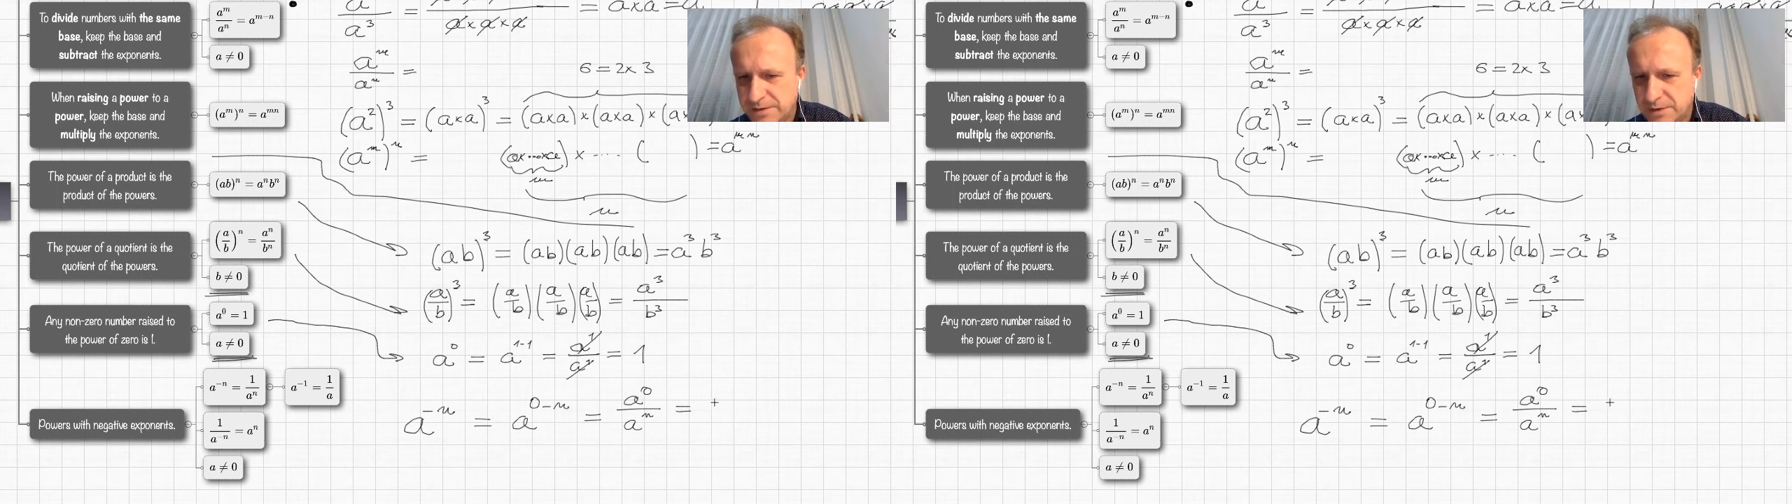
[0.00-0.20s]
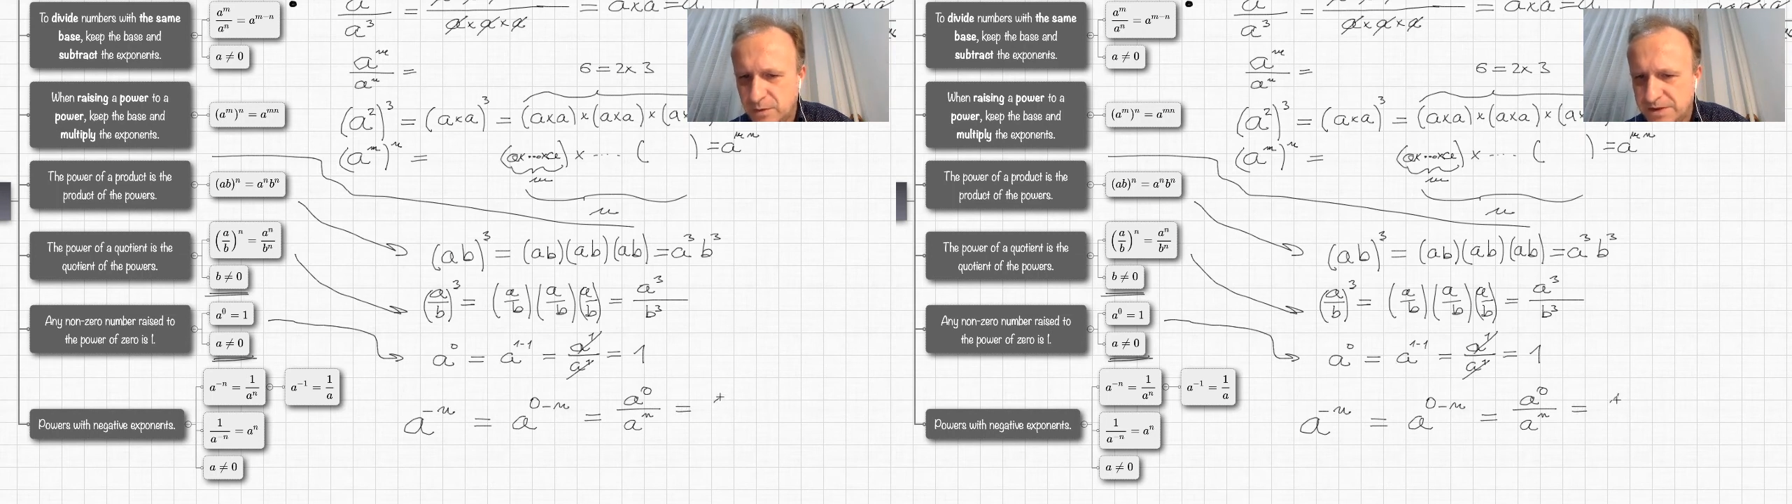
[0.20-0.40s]

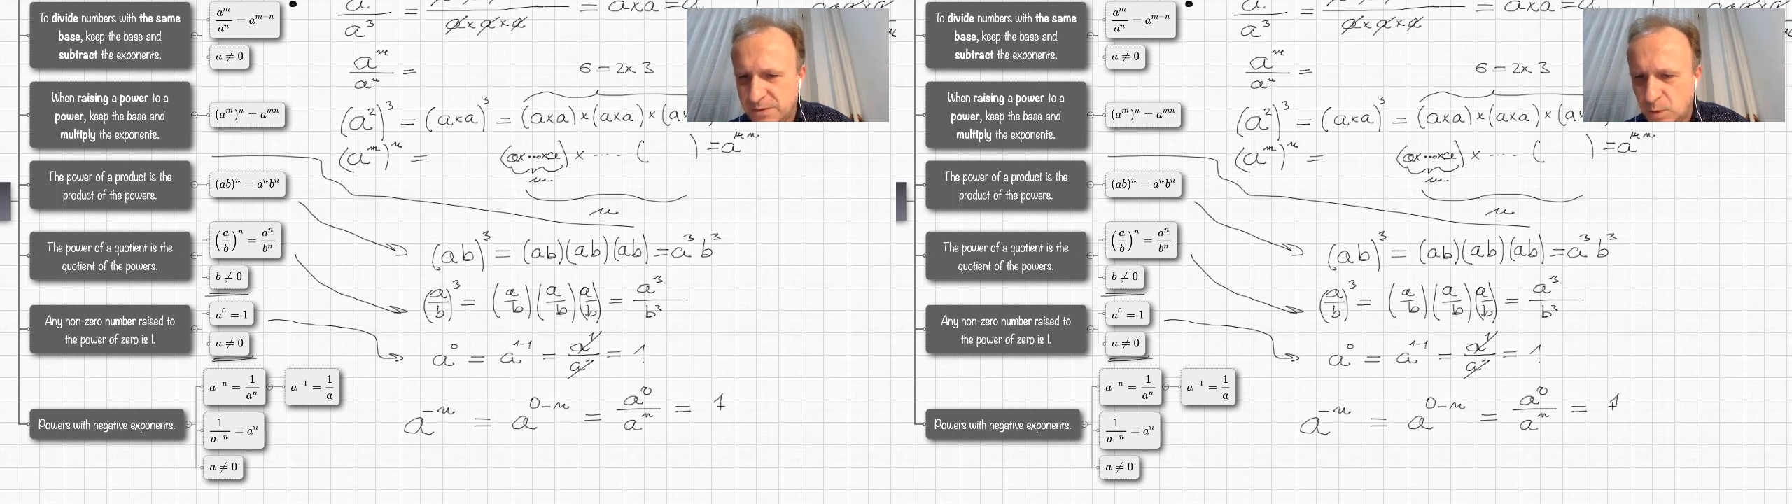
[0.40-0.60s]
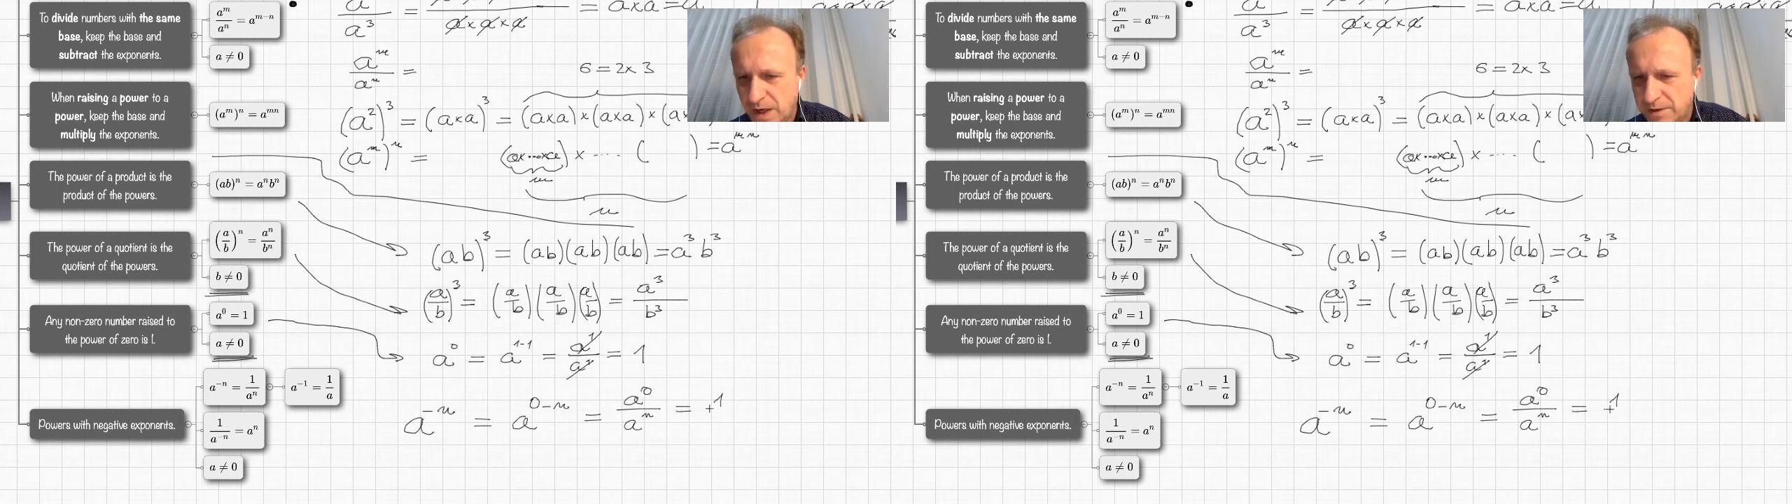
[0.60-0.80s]
So it's
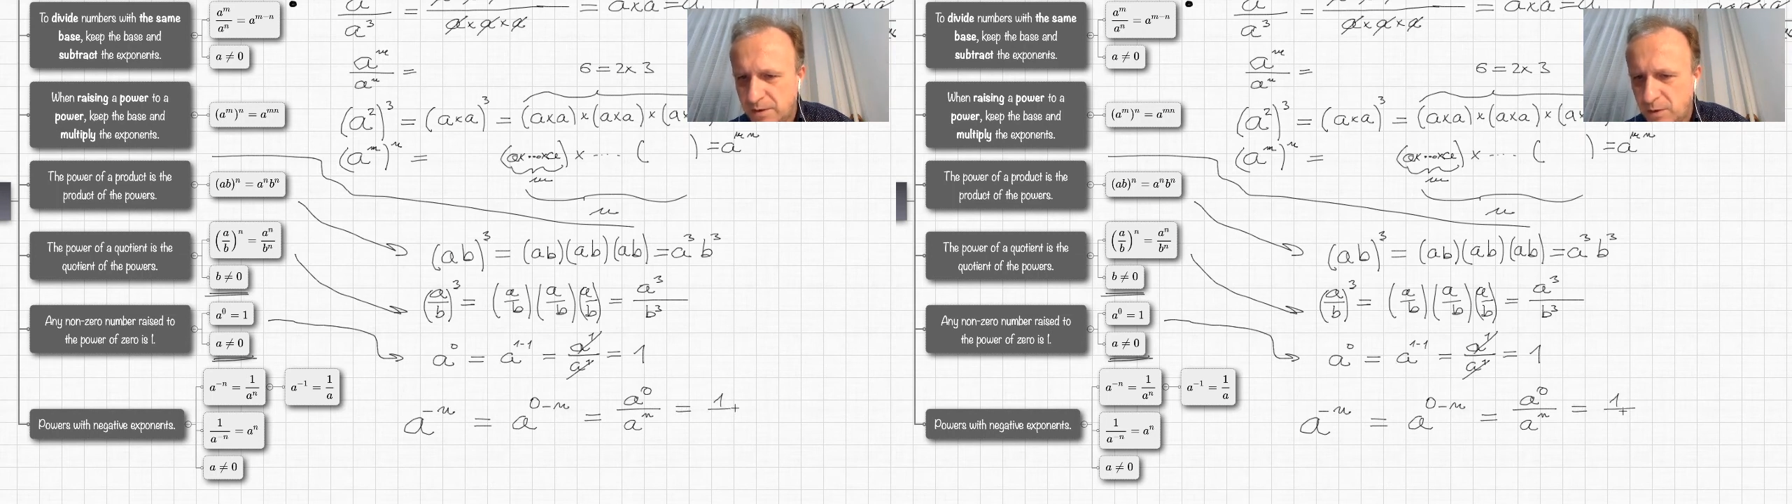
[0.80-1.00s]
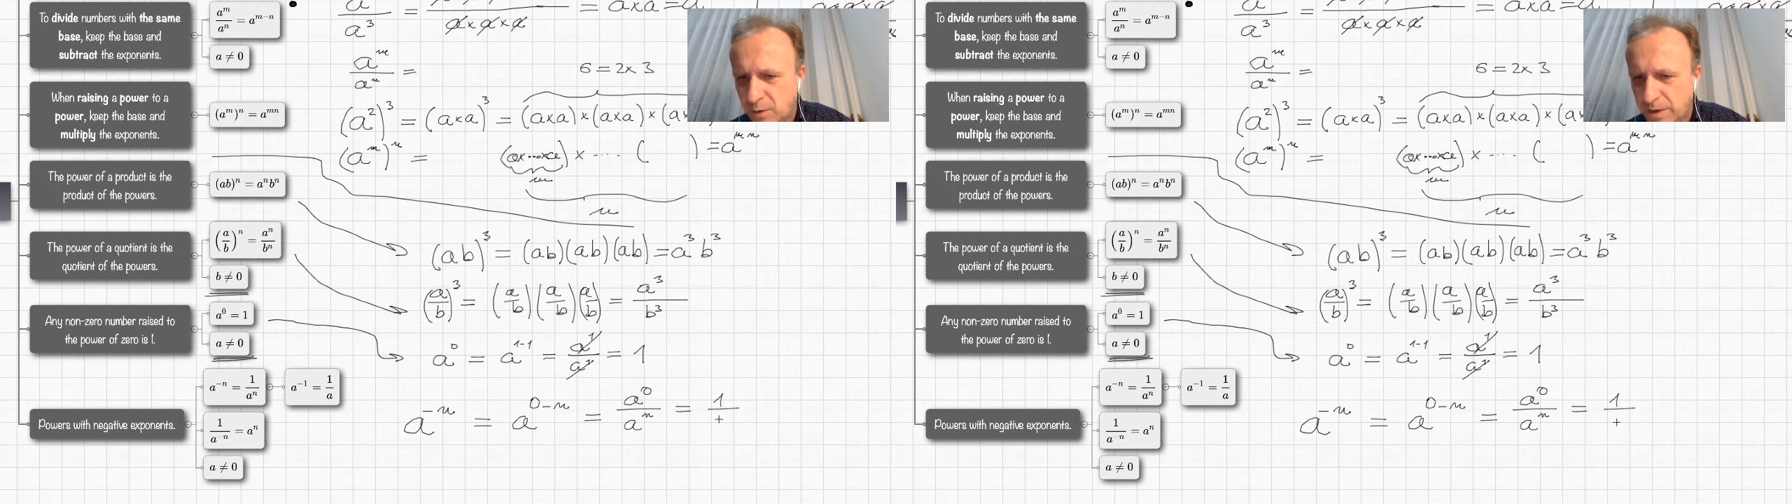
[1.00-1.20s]
1
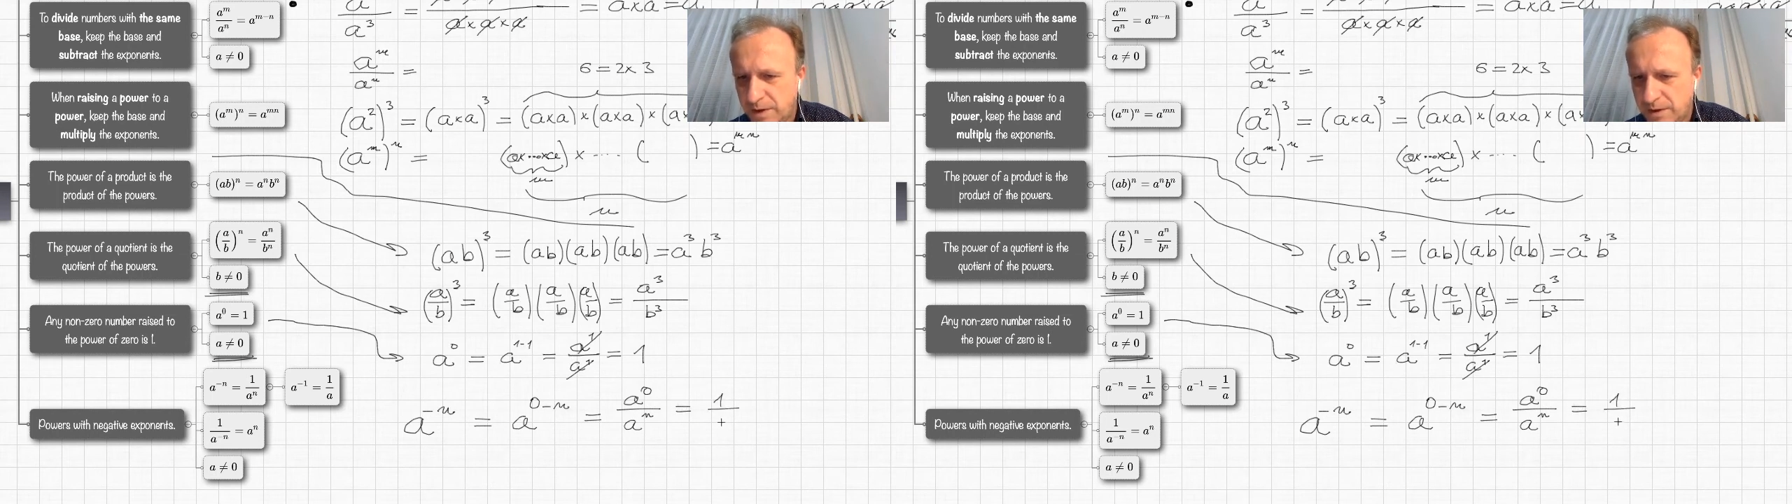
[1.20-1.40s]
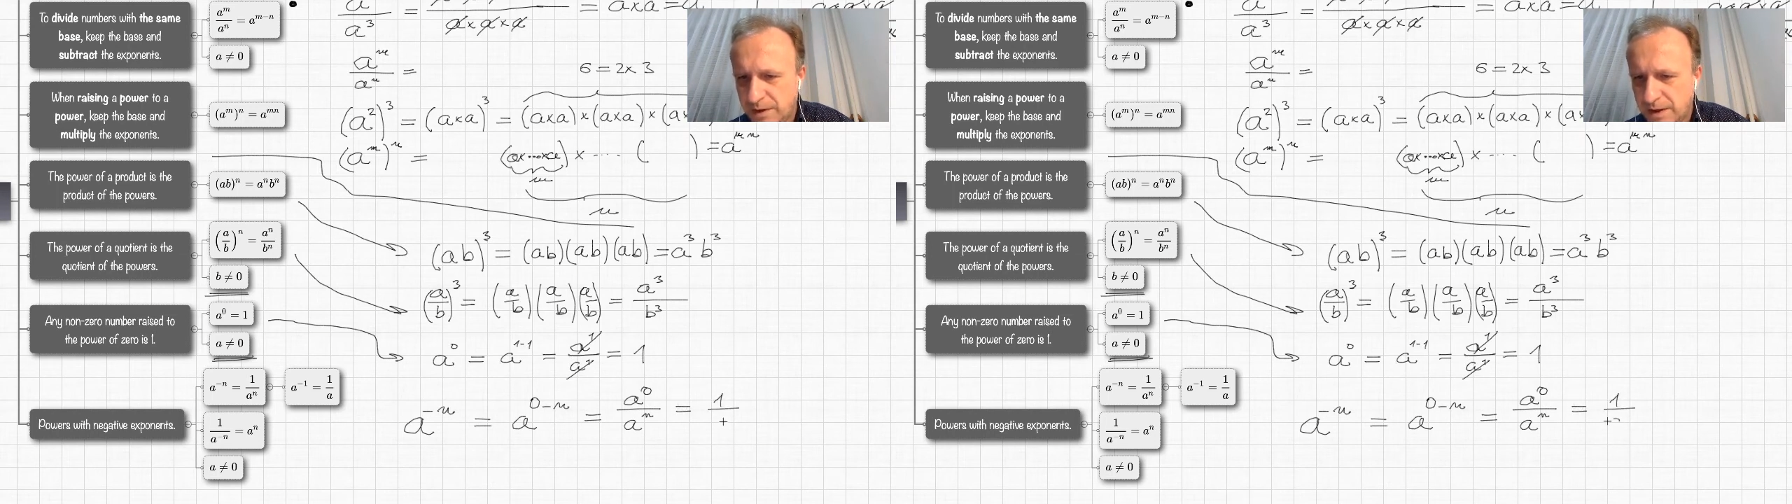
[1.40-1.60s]
over